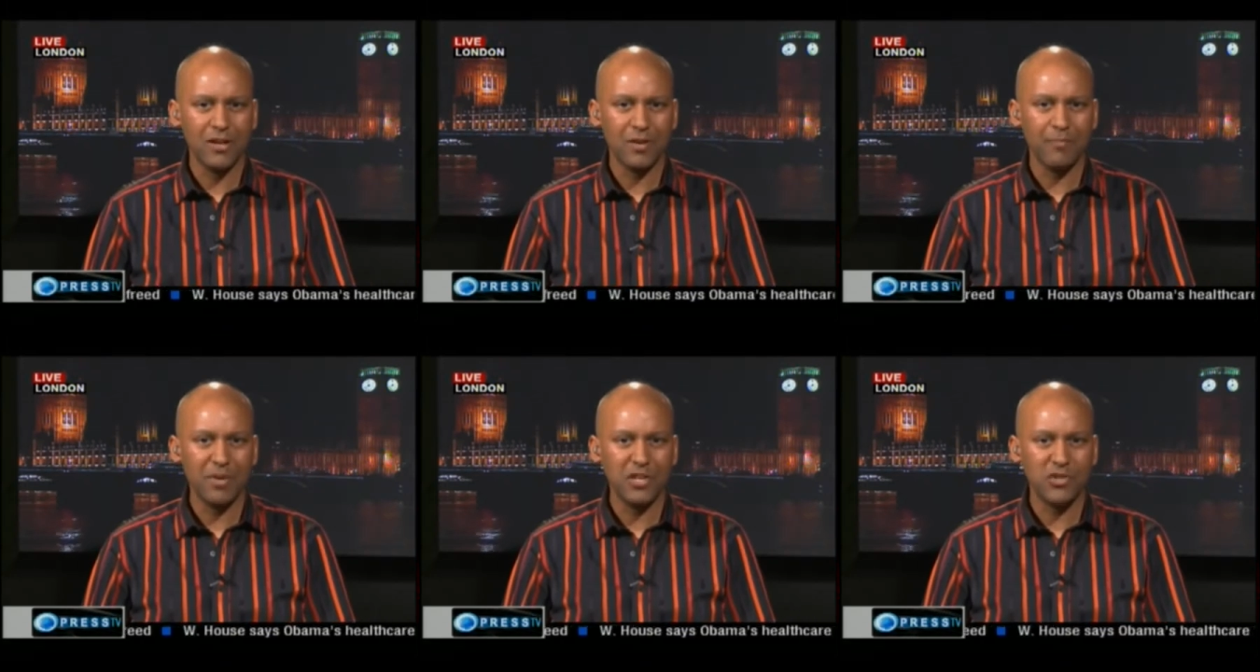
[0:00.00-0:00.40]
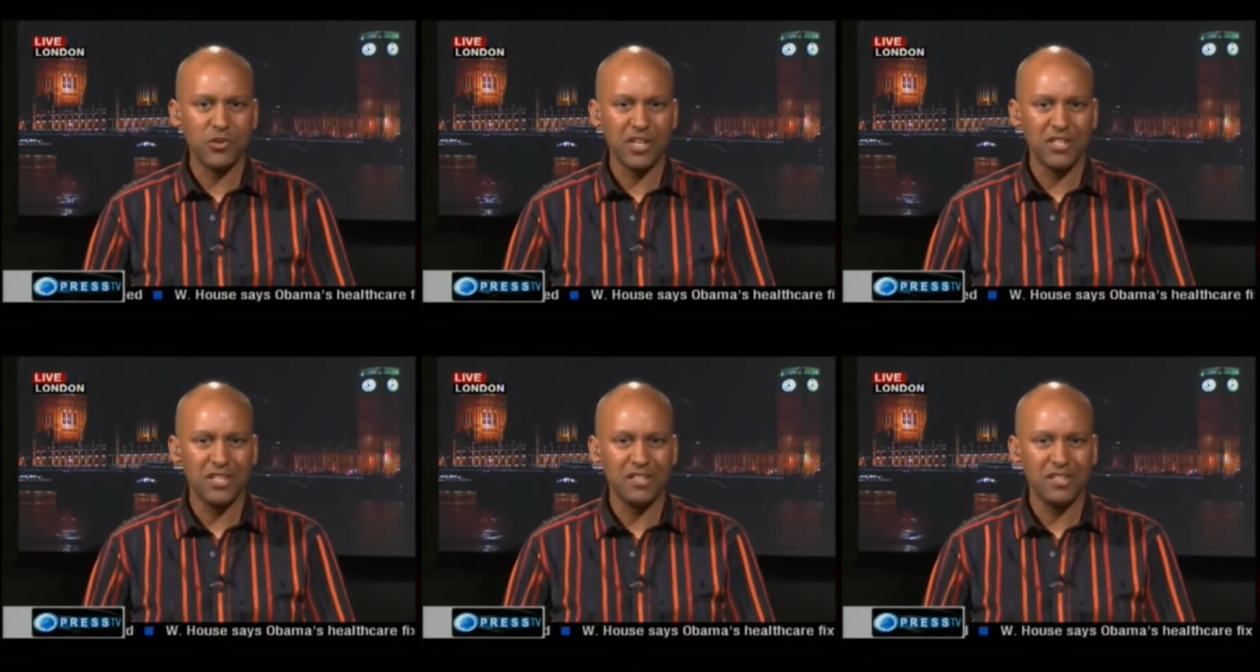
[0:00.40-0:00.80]
be
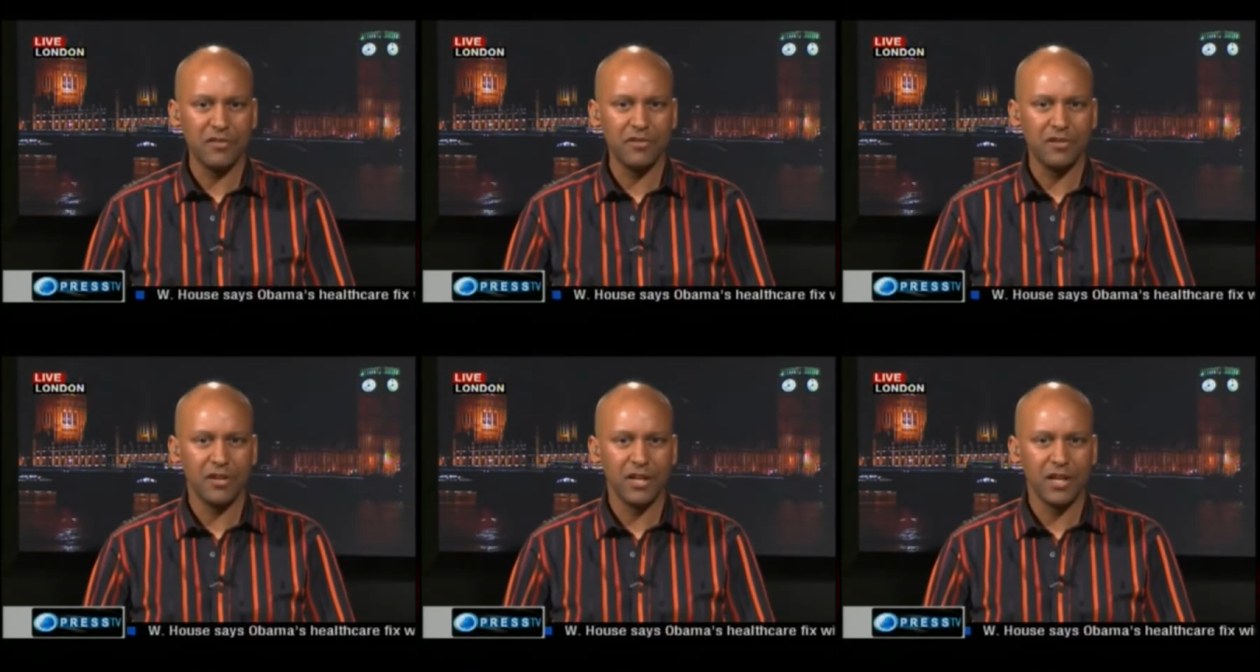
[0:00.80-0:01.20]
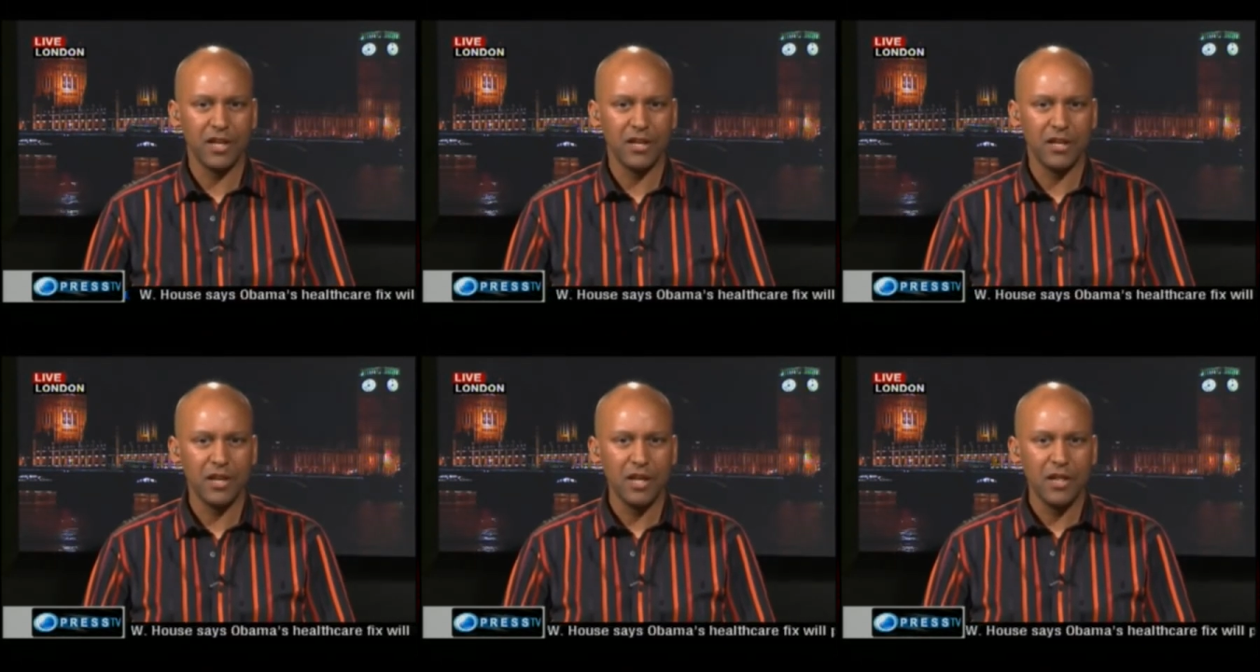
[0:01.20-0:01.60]
treated differently,
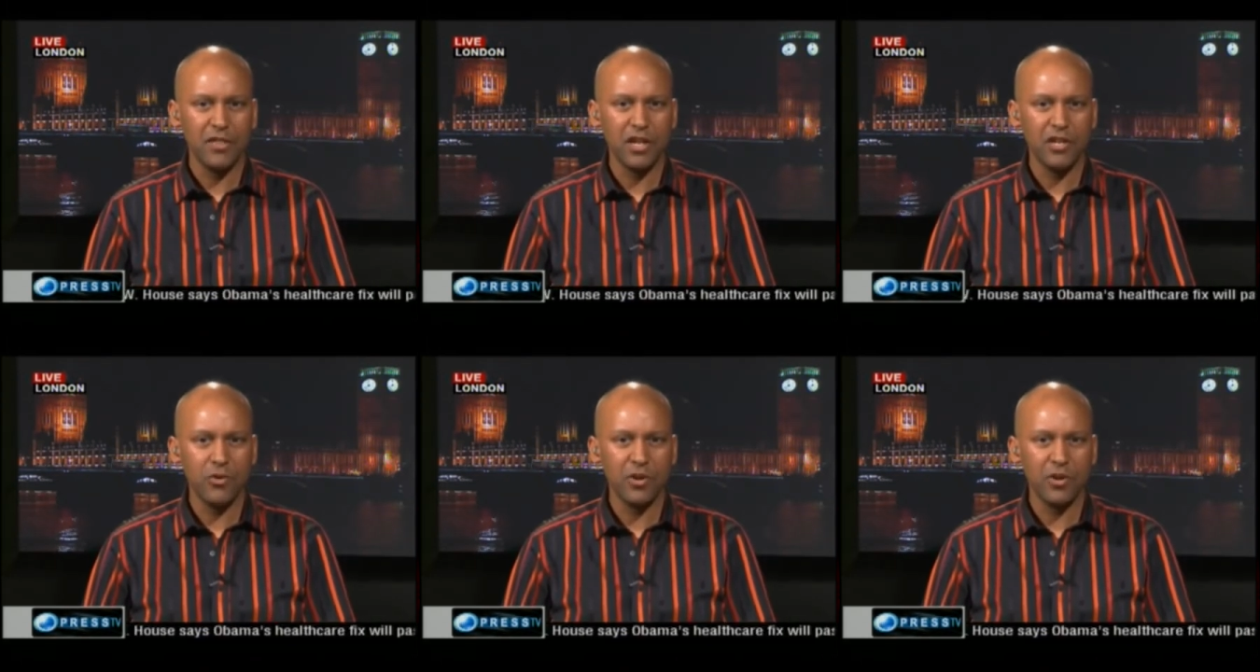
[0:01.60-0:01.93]
then you